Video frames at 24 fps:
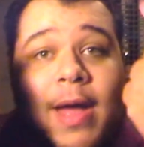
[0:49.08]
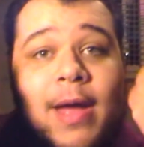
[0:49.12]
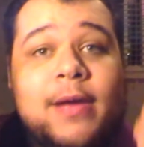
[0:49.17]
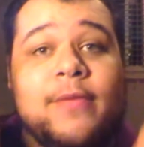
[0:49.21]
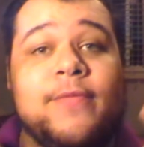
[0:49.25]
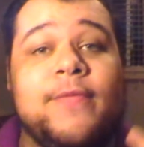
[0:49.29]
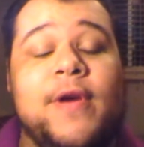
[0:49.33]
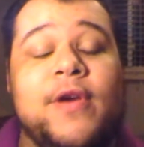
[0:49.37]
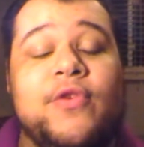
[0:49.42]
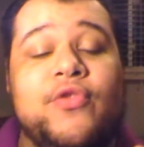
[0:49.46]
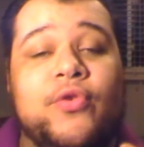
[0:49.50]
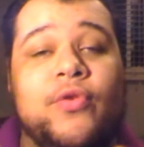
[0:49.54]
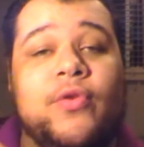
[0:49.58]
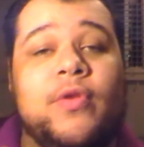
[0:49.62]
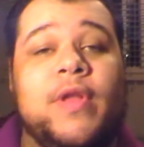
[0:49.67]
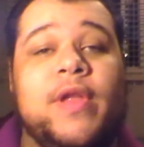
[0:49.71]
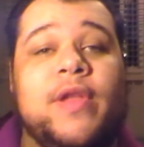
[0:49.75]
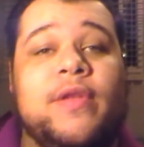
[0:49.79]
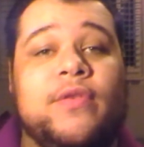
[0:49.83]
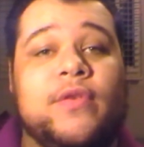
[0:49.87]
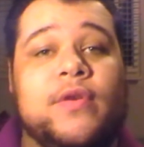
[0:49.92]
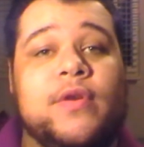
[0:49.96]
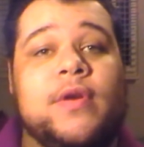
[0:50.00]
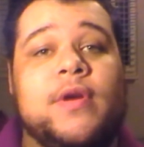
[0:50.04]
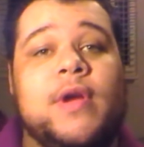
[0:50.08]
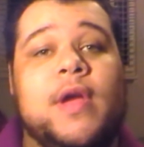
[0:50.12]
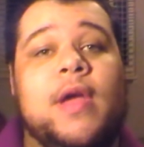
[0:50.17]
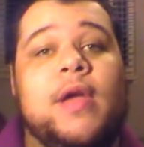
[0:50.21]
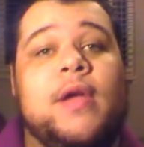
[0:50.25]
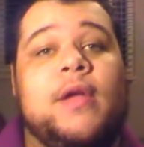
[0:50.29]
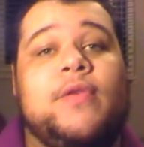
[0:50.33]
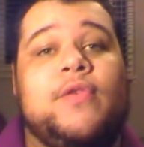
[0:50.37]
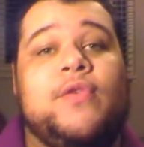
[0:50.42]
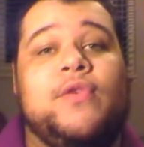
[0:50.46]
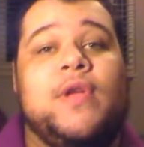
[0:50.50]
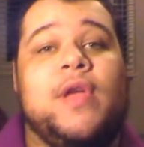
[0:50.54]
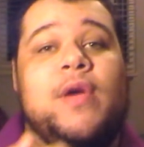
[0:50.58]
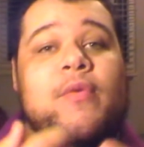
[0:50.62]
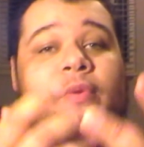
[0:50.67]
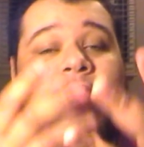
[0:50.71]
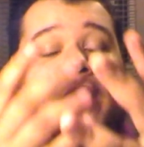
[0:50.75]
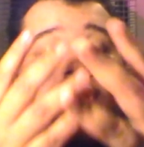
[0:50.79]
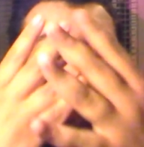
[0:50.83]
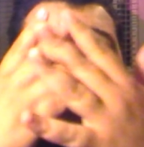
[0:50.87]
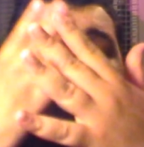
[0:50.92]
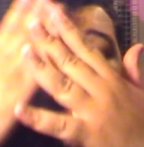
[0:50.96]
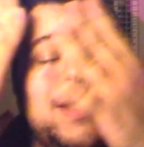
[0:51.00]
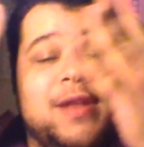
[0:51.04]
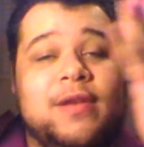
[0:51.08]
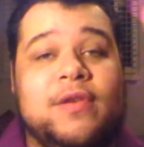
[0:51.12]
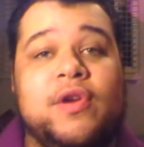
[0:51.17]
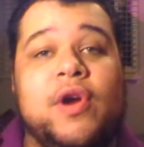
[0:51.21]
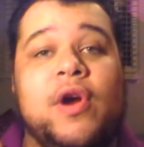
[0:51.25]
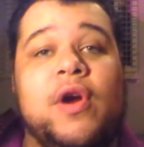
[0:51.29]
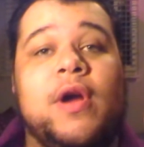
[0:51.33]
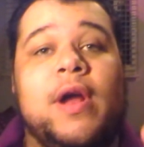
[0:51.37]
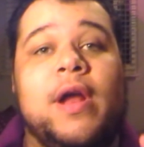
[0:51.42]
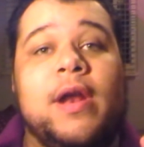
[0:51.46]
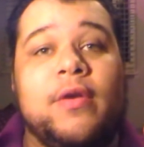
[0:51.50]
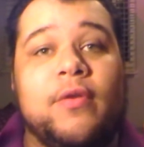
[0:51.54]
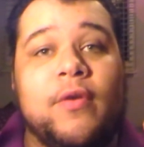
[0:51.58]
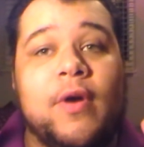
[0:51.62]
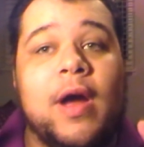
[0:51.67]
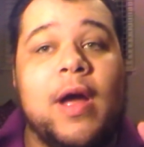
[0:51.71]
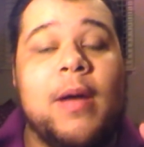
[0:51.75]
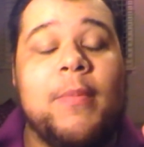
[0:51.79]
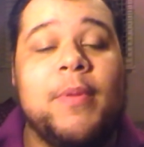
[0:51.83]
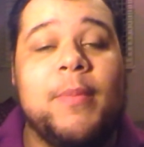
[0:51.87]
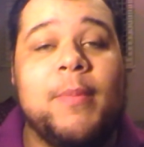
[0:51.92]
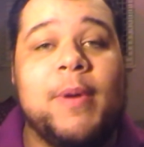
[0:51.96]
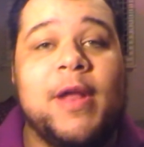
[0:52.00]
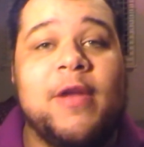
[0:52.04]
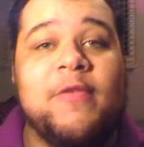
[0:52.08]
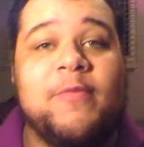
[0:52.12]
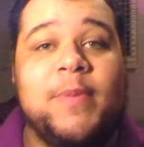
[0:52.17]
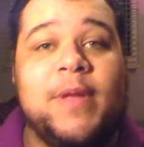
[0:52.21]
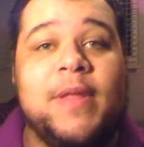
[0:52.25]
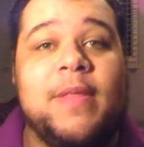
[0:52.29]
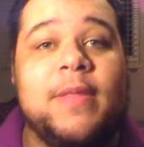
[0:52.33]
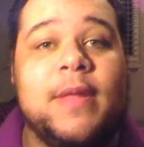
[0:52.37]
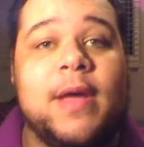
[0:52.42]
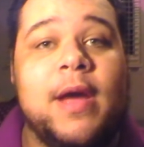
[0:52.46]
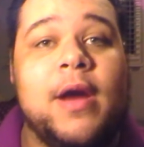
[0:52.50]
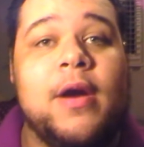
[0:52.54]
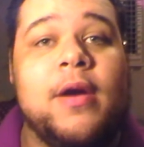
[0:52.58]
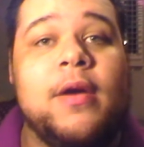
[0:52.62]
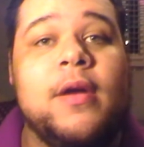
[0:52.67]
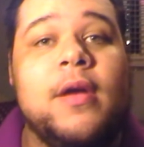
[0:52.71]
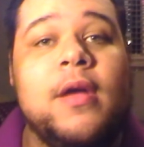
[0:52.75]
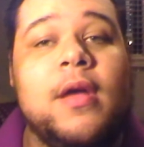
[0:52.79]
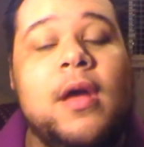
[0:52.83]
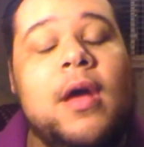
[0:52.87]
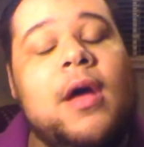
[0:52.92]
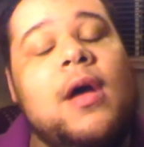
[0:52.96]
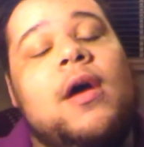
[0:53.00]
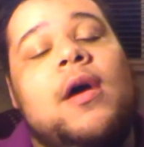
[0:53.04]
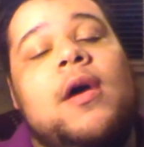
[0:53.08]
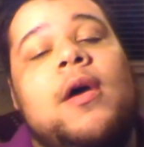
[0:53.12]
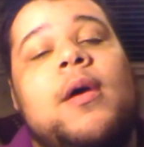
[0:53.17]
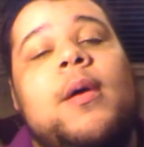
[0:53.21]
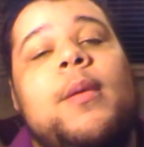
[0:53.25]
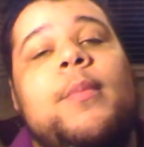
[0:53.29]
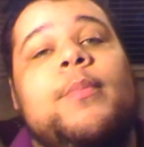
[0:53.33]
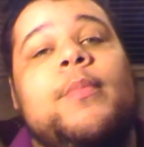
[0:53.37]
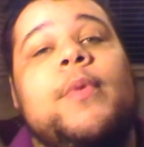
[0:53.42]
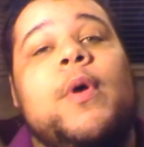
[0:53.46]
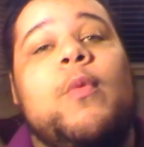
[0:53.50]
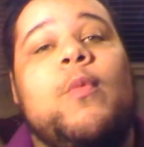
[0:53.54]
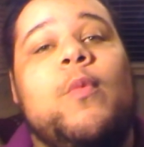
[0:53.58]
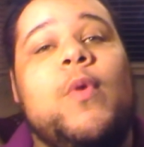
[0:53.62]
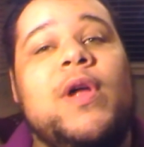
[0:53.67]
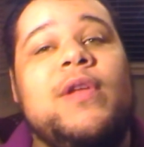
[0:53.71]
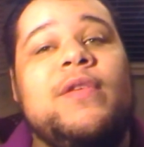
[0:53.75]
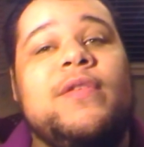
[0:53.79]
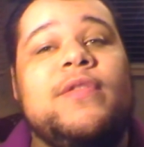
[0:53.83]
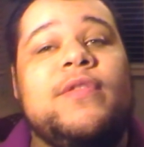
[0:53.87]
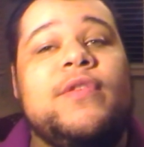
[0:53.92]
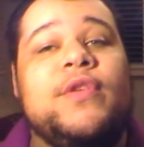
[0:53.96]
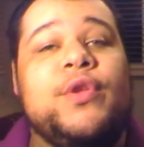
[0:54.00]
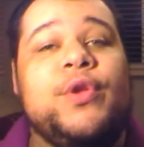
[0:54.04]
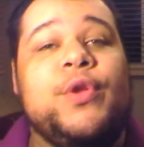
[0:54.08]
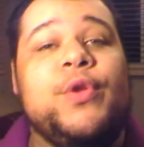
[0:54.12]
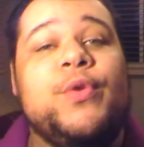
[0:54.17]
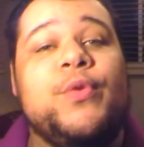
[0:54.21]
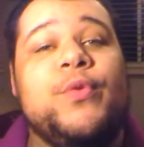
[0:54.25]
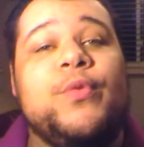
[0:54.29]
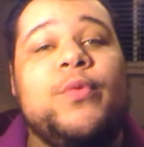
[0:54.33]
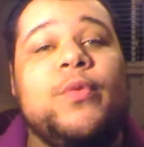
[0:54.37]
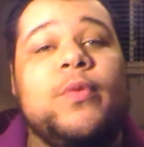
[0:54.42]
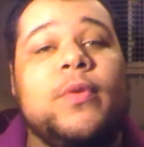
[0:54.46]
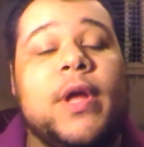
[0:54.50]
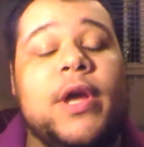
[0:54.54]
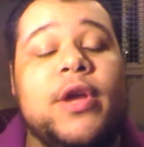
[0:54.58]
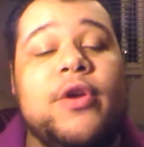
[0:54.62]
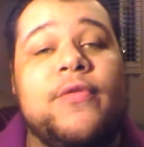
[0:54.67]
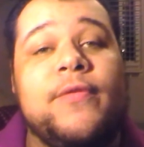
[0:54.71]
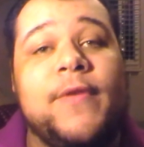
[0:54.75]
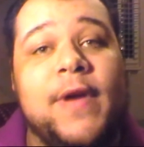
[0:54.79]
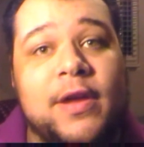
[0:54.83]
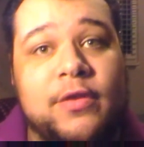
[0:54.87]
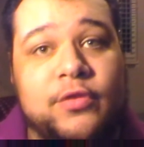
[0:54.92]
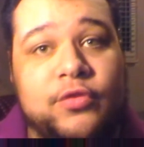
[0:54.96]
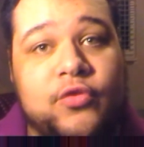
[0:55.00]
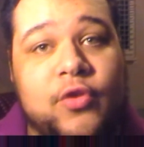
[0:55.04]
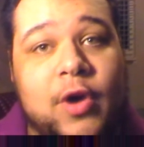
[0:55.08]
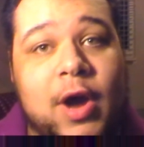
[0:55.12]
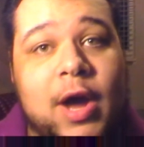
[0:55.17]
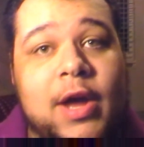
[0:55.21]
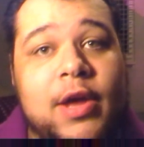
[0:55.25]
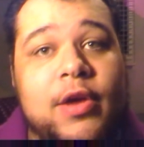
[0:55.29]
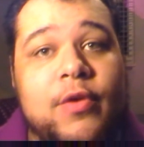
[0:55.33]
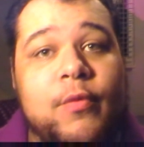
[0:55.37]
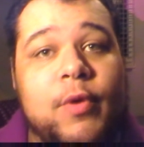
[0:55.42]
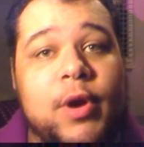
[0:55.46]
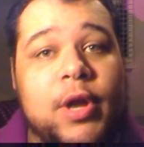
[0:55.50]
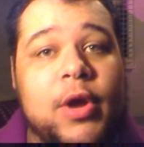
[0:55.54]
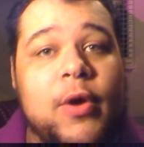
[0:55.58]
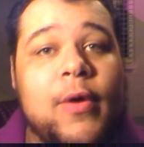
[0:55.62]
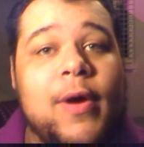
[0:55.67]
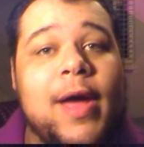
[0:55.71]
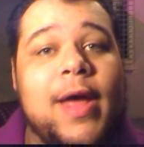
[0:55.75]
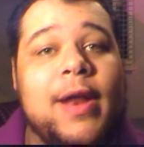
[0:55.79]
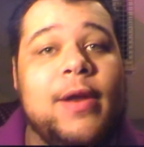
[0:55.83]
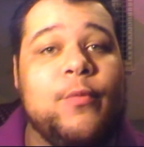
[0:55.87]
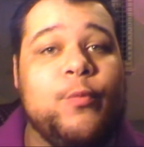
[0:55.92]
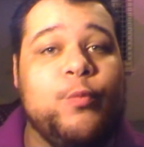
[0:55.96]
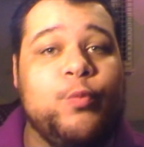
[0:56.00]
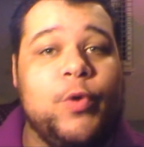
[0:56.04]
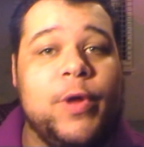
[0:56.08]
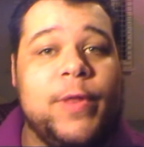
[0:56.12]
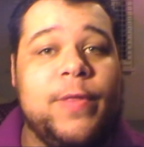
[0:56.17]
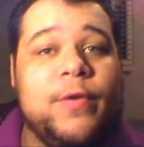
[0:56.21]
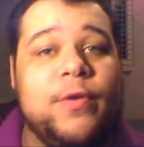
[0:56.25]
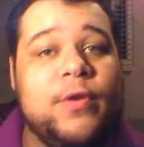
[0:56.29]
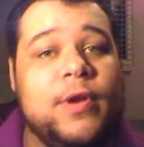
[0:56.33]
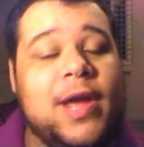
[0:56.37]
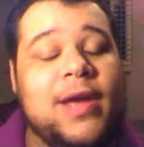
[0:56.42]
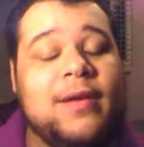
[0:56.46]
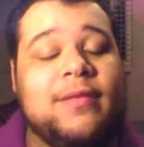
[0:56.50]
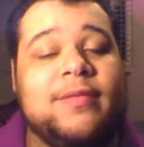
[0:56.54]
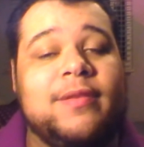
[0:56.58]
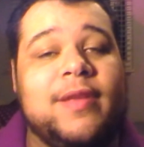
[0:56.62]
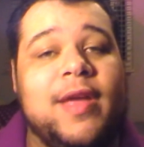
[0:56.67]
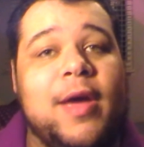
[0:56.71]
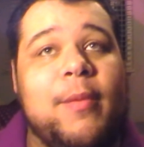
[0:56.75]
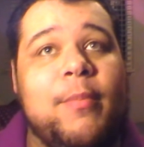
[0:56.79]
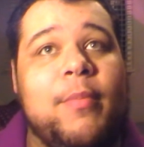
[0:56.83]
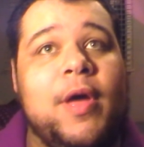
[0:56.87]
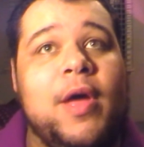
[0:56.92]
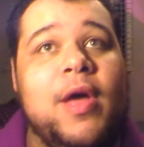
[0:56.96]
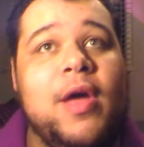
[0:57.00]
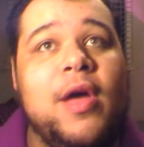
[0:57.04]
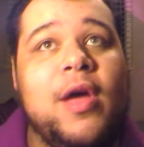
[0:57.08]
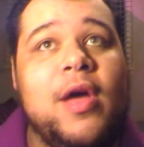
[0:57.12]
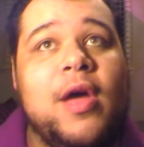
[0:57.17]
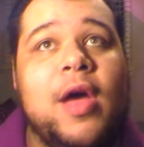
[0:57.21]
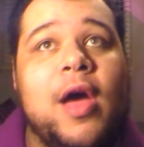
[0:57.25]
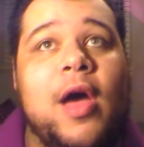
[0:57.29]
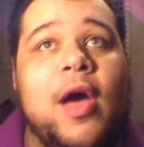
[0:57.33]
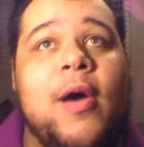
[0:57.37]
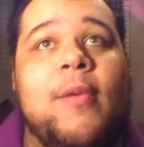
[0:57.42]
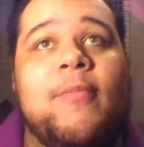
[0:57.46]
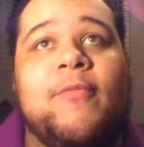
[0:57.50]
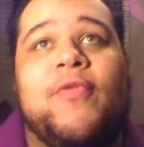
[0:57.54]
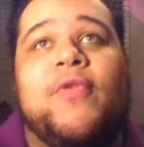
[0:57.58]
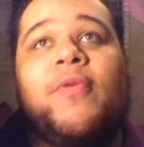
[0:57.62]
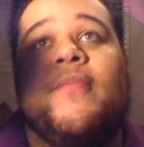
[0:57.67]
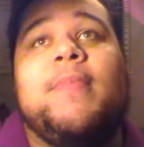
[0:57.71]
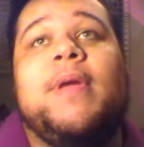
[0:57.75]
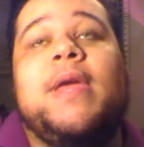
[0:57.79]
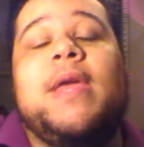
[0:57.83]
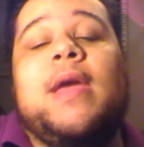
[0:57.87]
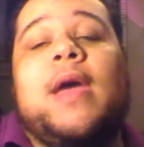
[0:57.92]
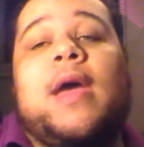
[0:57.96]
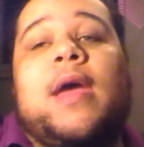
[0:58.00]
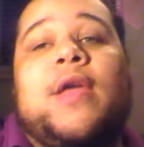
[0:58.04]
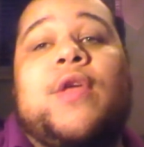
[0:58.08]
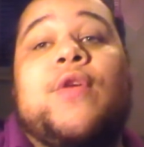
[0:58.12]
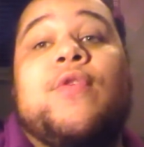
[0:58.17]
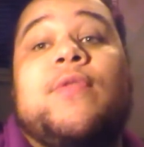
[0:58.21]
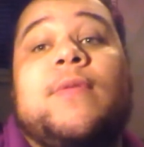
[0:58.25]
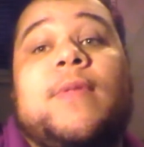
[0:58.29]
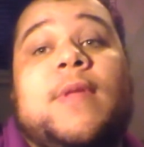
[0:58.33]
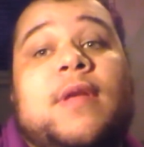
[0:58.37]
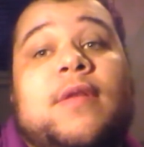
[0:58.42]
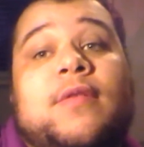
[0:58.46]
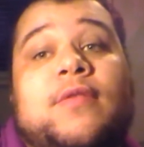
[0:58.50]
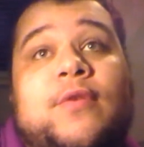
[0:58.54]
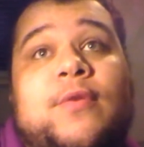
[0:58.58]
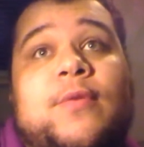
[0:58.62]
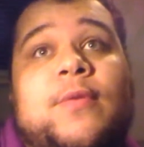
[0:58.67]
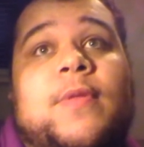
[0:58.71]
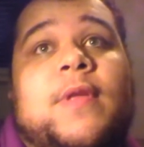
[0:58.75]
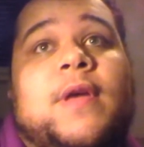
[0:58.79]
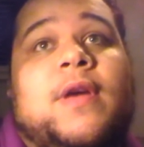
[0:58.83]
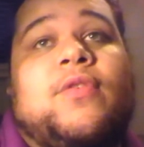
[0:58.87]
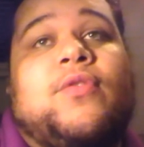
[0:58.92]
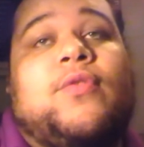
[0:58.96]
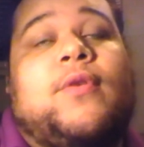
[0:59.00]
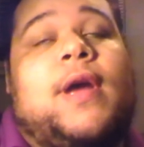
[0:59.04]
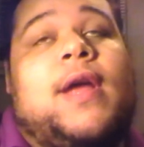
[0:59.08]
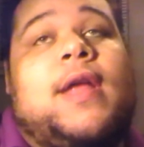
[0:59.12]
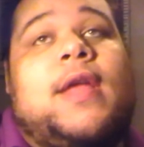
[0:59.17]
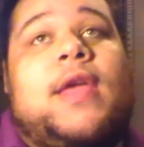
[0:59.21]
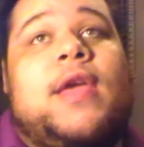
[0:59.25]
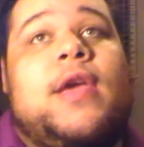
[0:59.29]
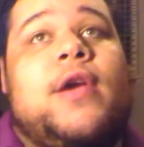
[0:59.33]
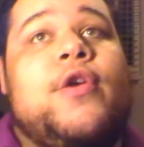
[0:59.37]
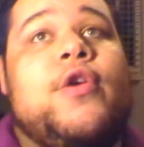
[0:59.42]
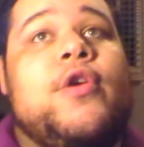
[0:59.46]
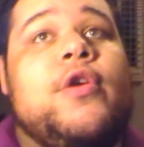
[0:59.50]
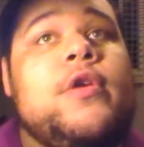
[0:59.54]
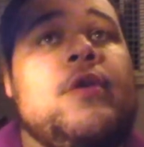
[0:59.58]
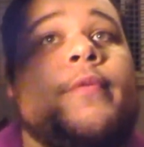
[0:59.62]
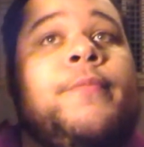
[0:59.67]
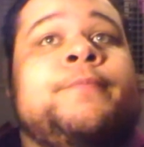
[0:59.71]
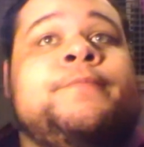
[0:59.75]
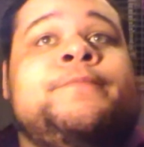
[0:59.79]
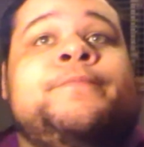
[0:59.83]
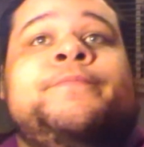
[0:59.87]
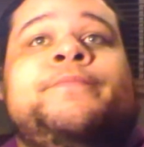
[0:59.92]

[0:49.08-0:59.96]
my facial cleanser to get rid of any dirt and grime that might have been there. Once you let your face dry, you want to go ahead and with your next step. For me, I use these two things right here.